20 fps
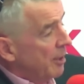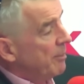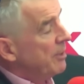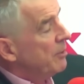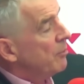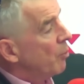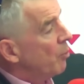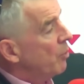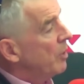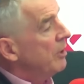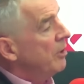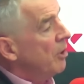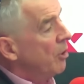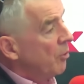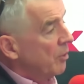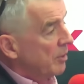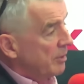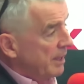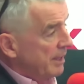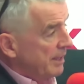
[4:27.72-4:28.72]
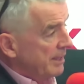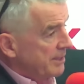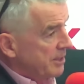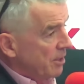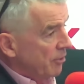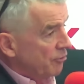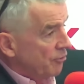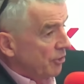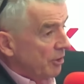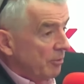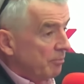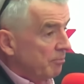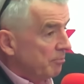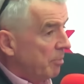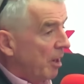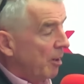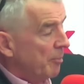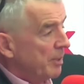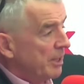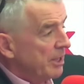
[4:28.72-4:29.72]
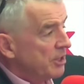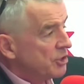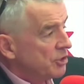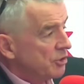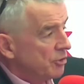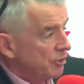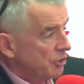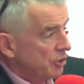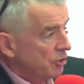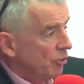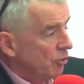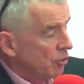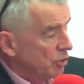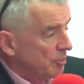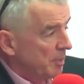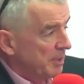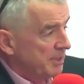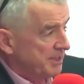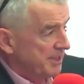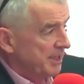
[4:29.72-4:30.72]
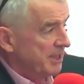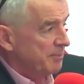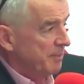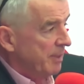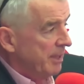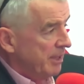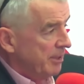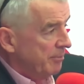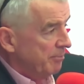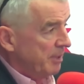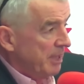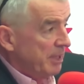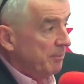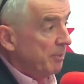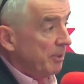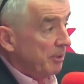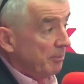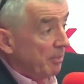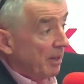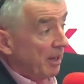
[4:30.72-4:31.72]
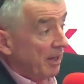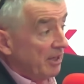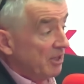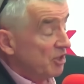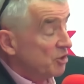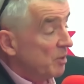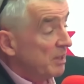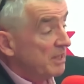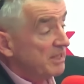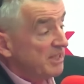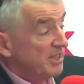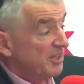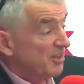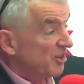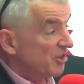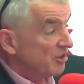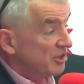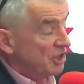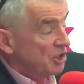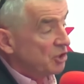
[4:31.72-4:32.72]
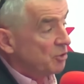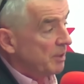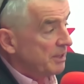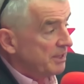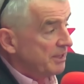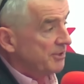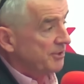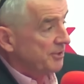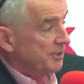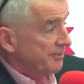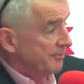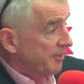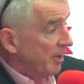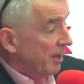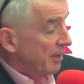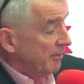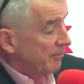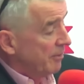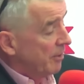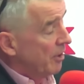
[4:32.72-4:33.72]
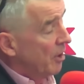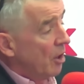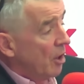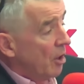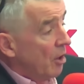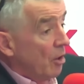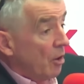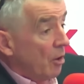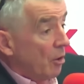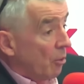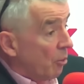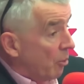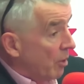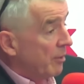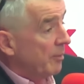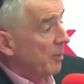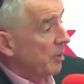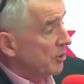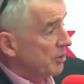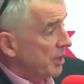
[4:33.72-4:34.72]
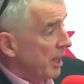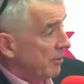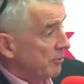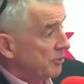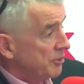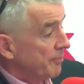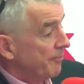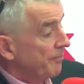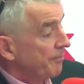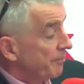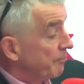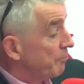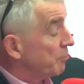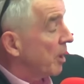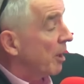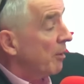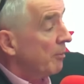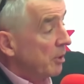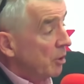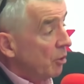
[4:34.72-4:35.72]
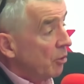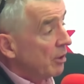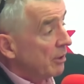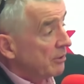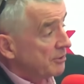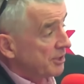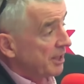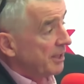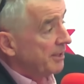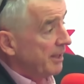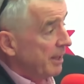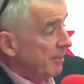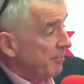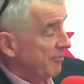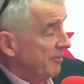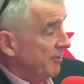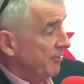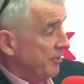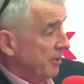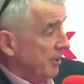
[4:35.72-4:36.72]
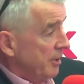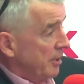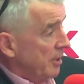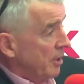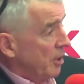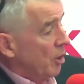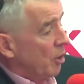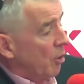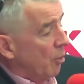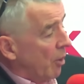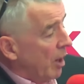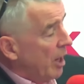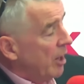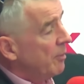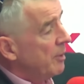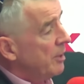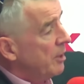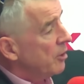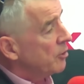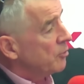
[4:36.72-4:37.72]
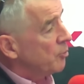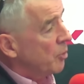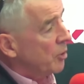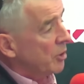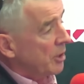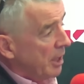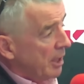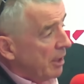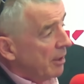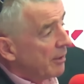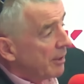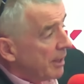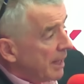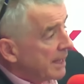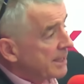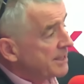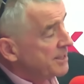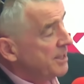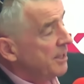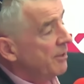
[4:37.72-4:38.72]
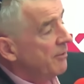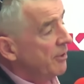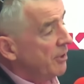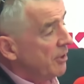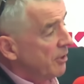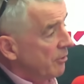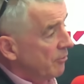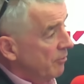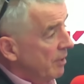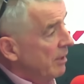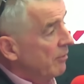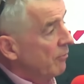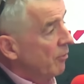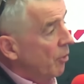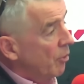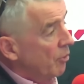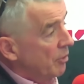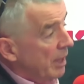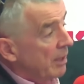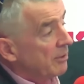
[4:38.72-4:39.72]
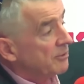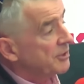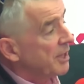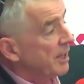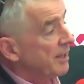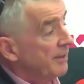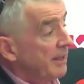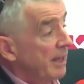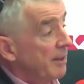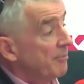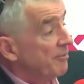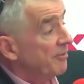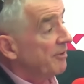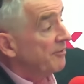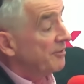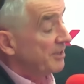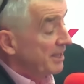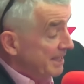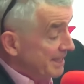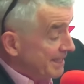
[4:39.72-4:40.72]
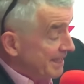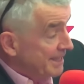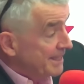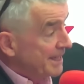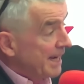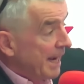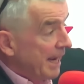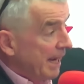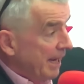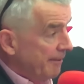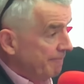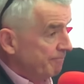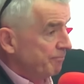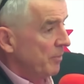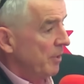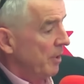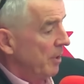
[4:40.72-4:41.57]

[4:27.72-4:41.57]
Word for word: I mean, we're no, in this country, population is going to grow to about six million people by twenty thirty, twenty thirty-five. Where are we going to house them? Probably all outside the M fifty. Why are we not working on an exterior ring road outside yeah. the M fifty today?